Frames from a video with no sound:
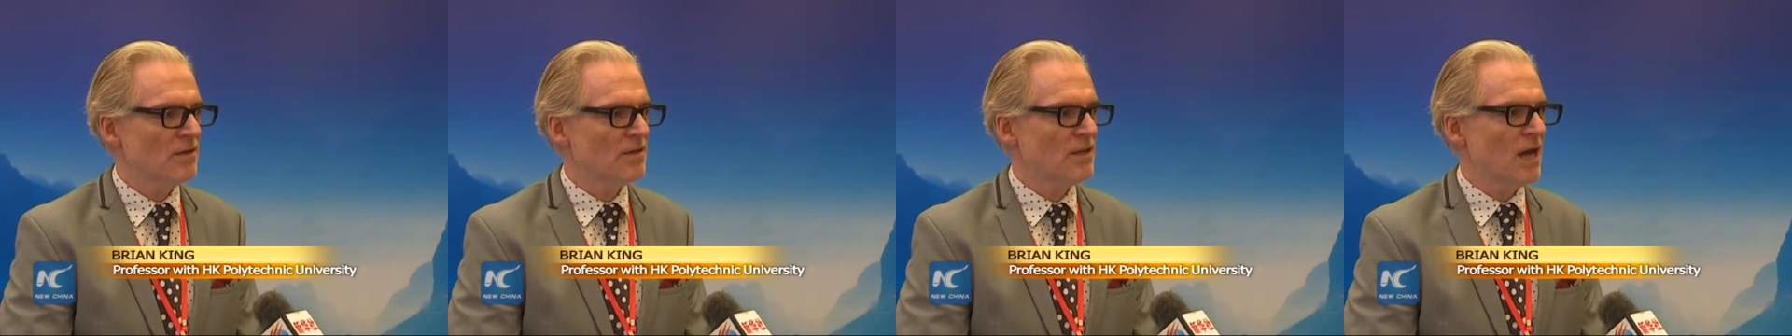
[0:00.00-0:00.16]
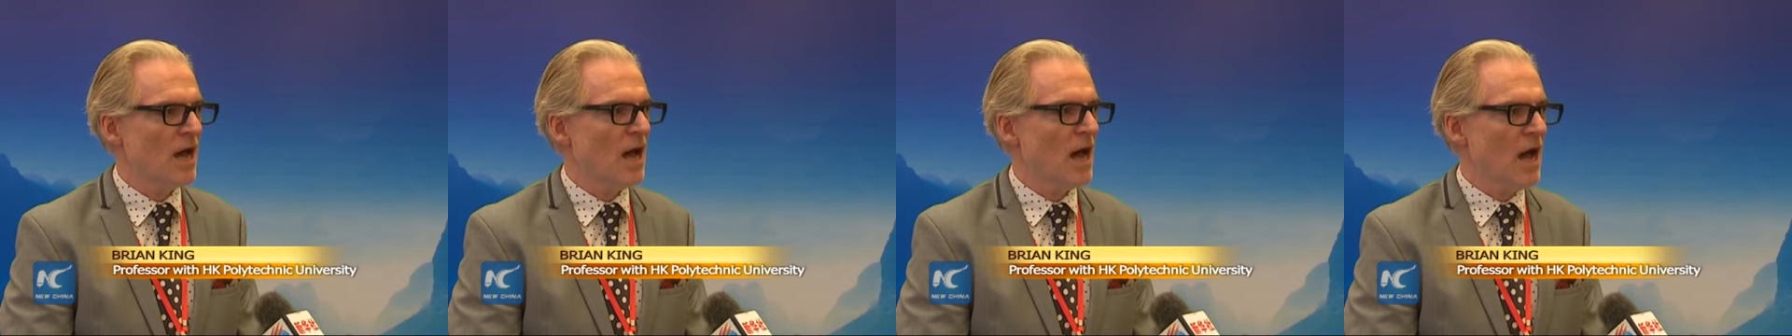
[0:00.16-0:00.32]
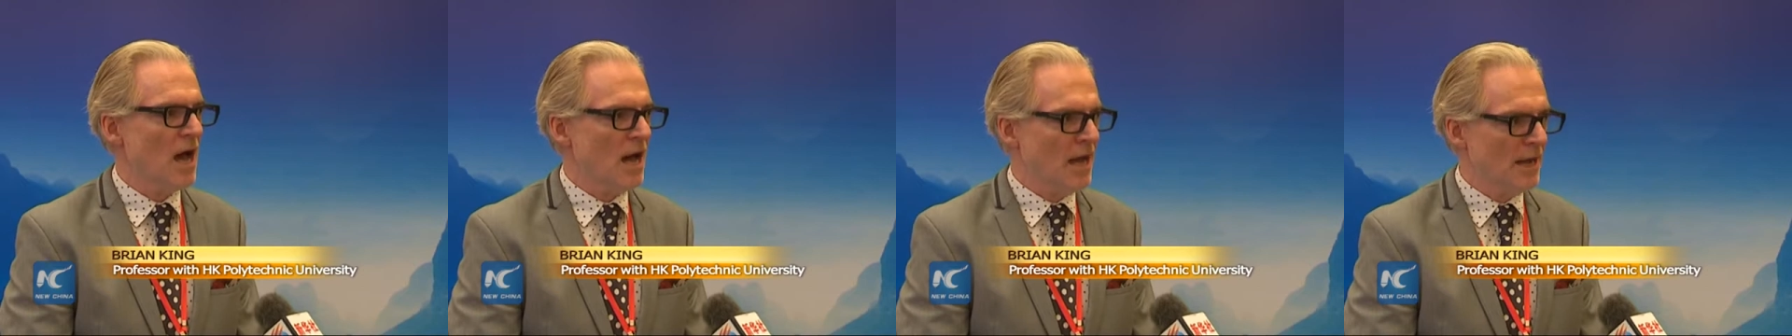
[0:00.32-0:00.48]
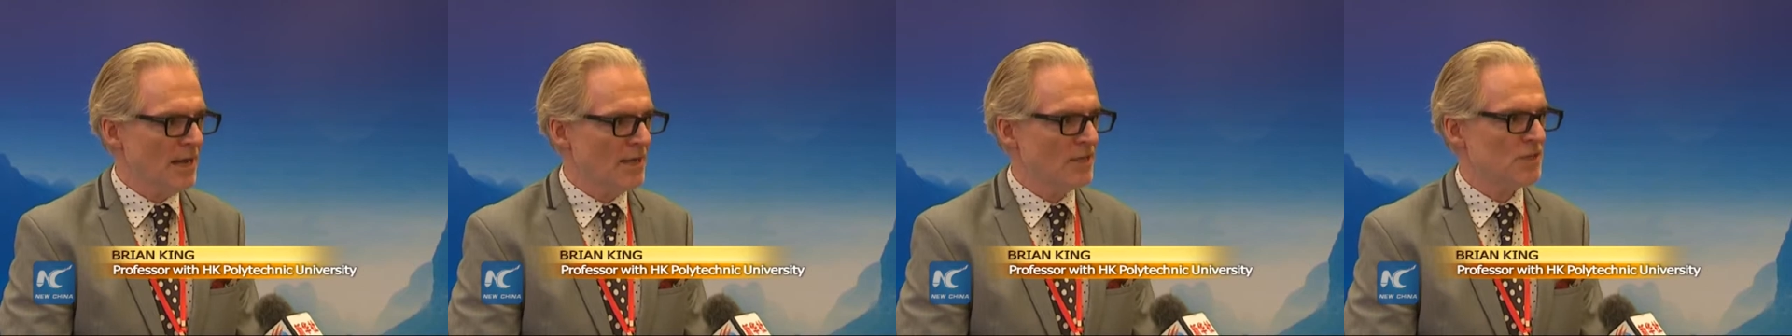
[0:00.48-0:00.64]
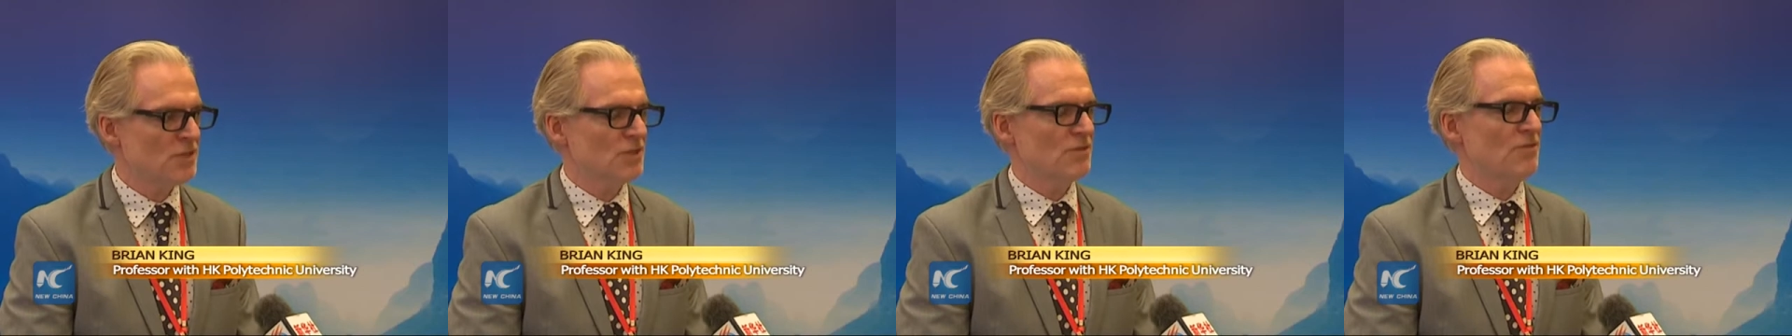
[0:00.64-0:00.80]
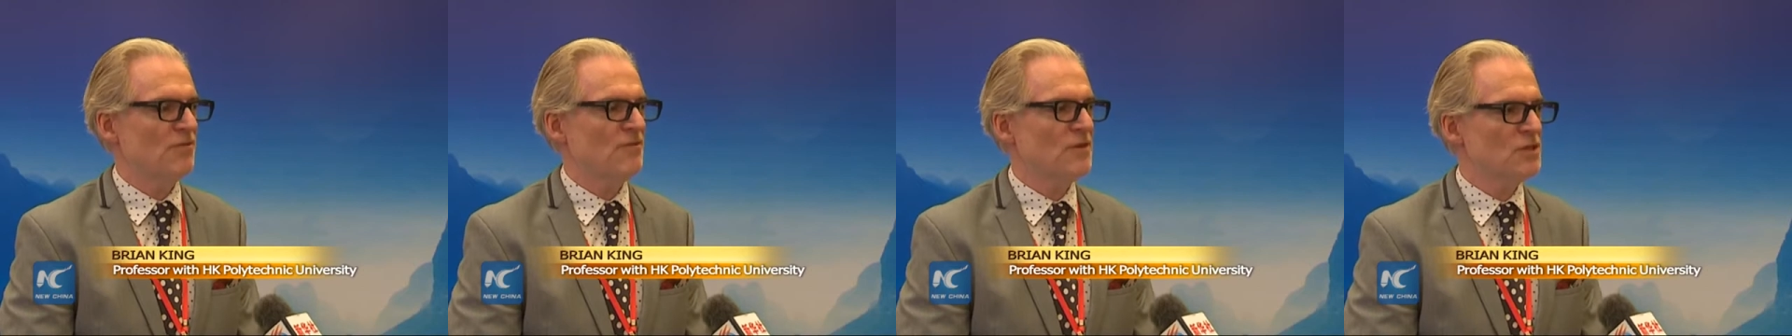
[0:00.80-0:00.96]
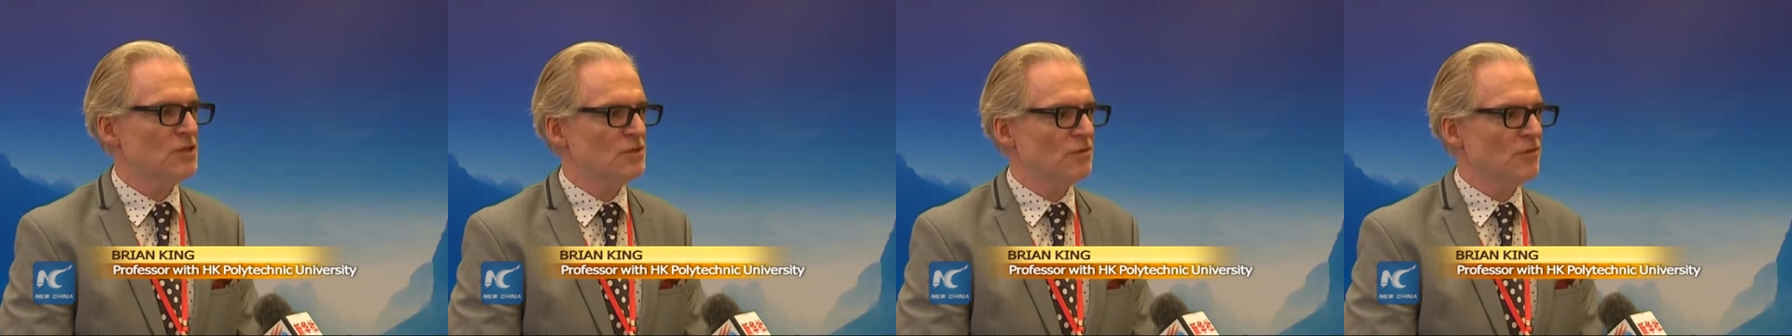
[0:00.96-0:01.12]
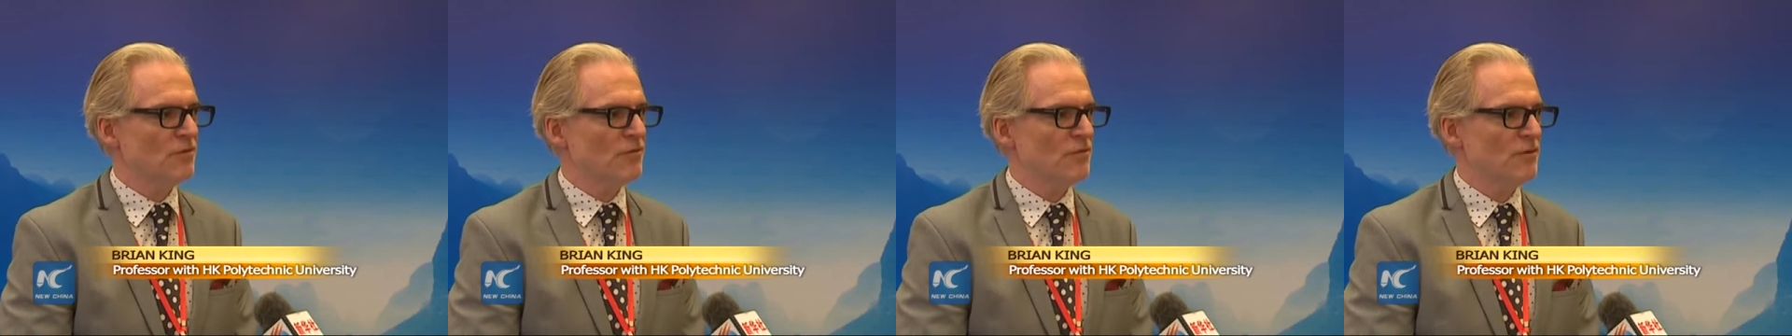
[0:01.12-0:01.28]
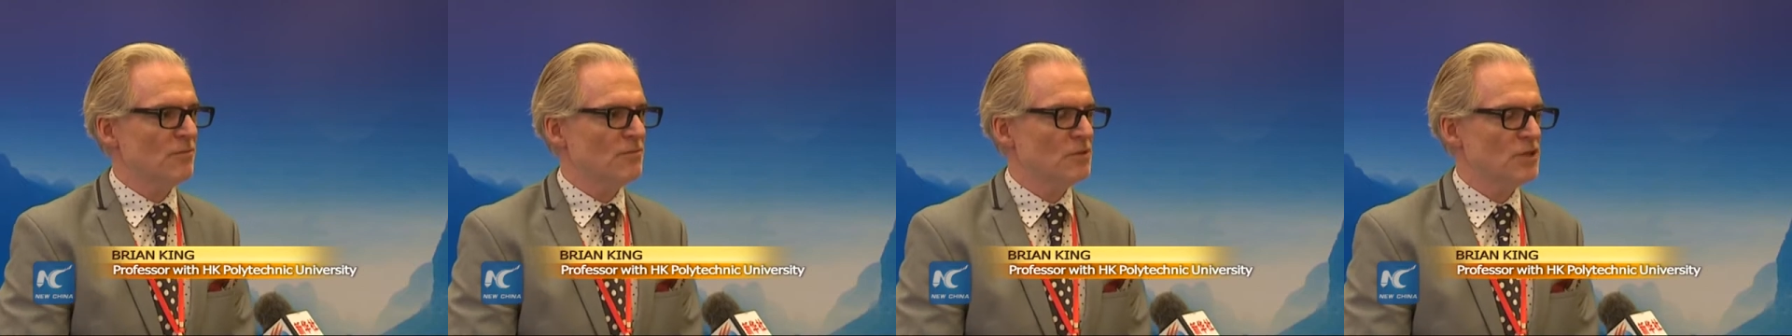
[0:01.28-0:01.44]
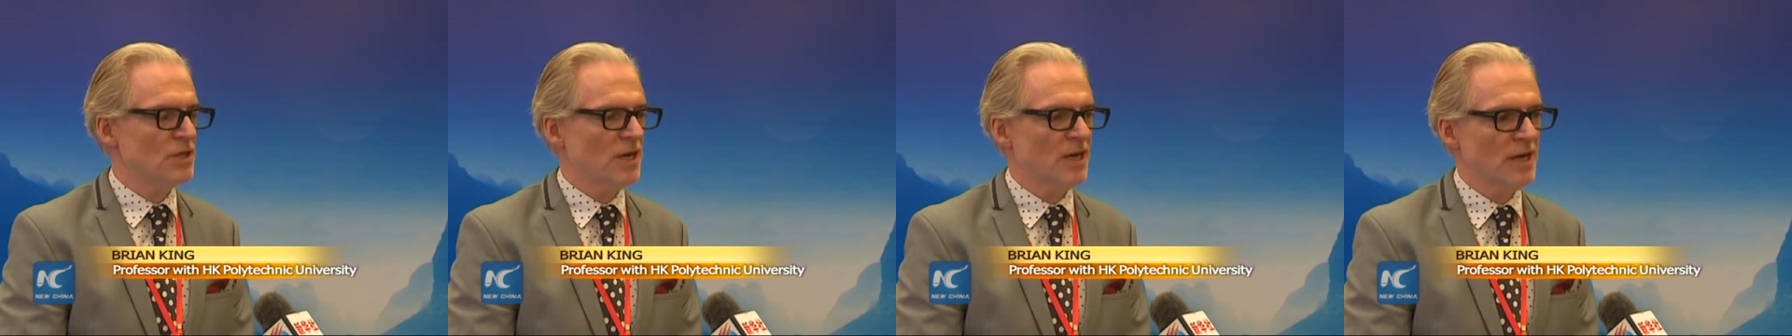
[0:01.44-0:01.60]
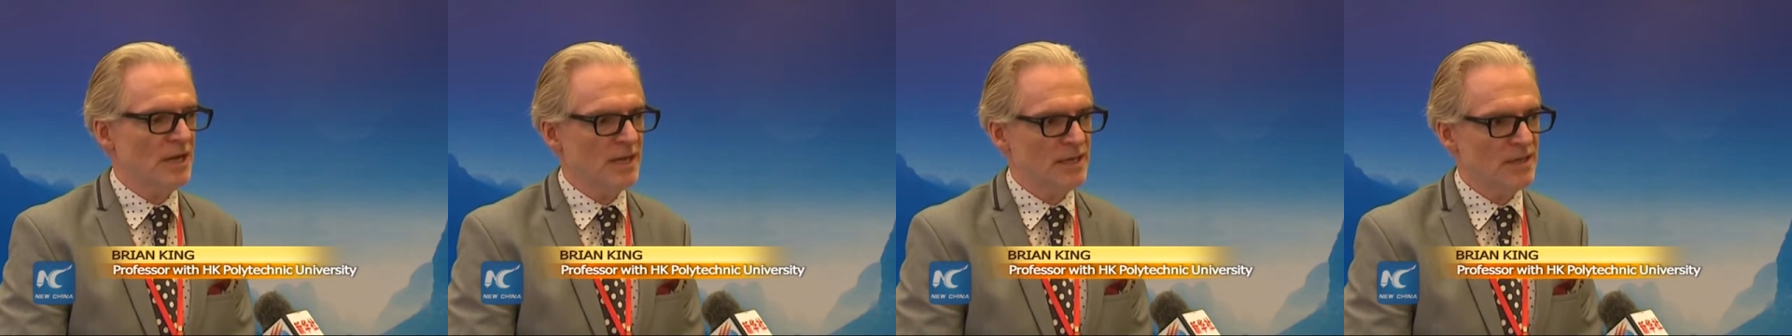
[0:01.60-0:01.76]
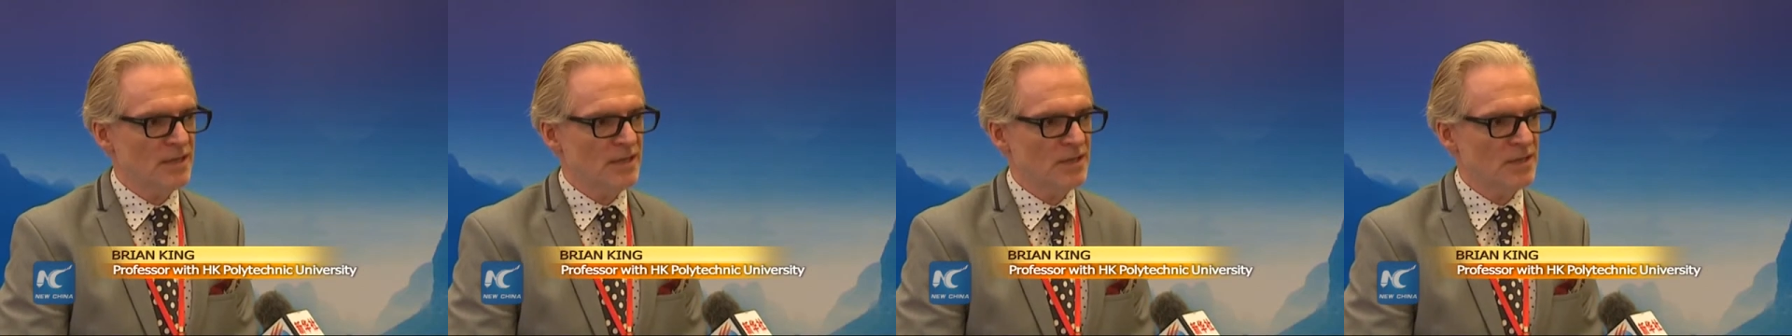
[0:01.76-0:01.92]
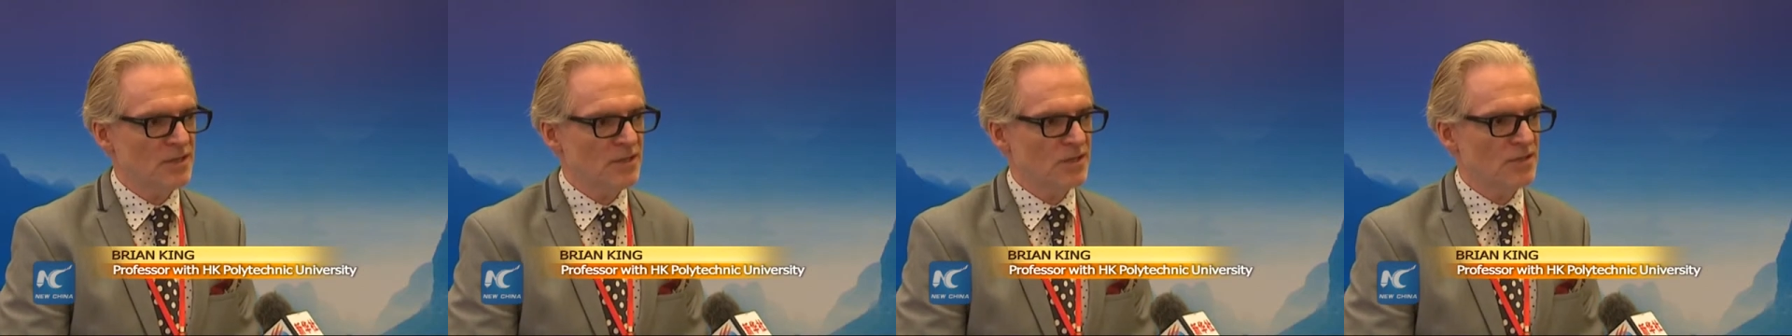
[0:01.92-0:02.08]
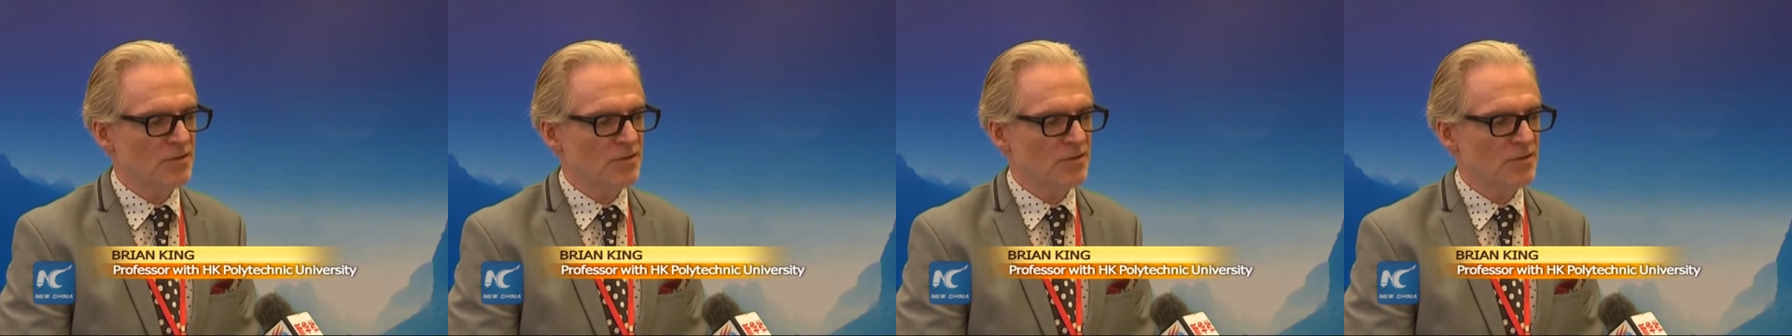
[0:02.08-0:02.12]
the highest official from China